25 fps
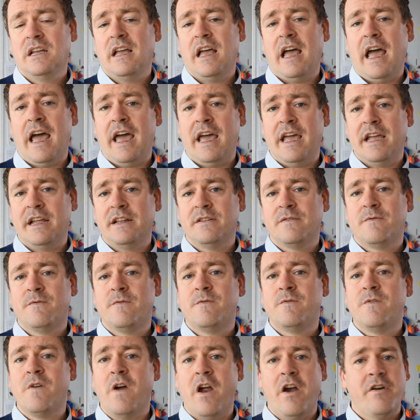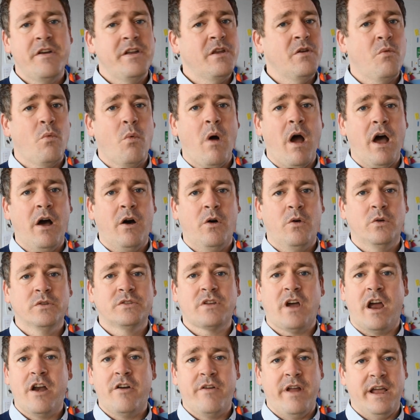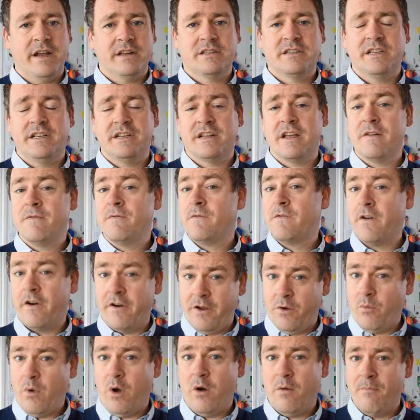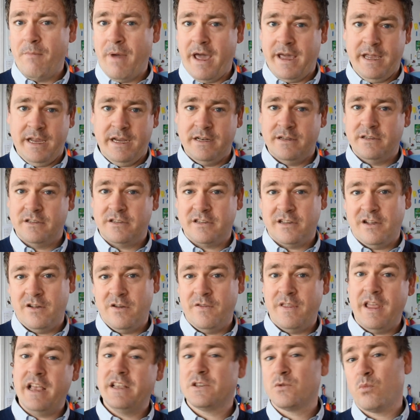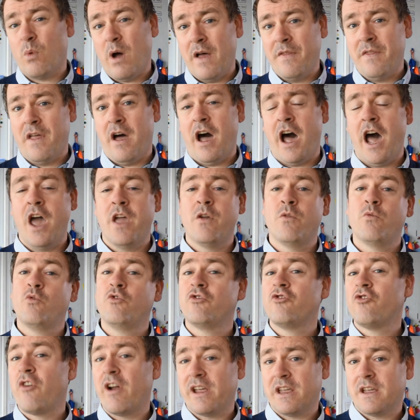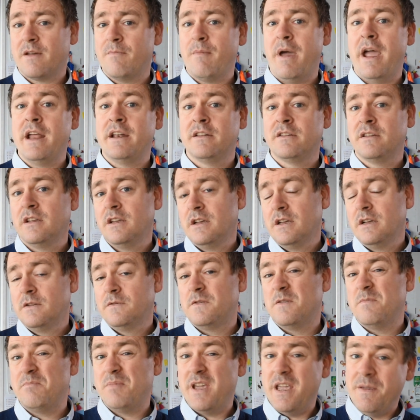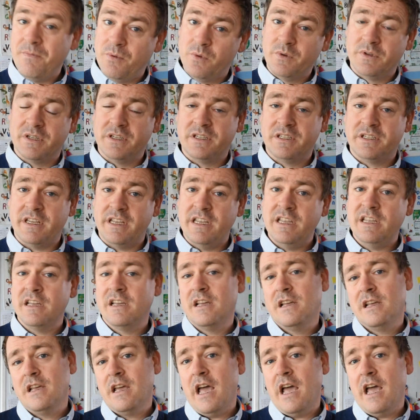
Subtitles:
and very well directed and very well made. So there's one that I would recommend for people to see.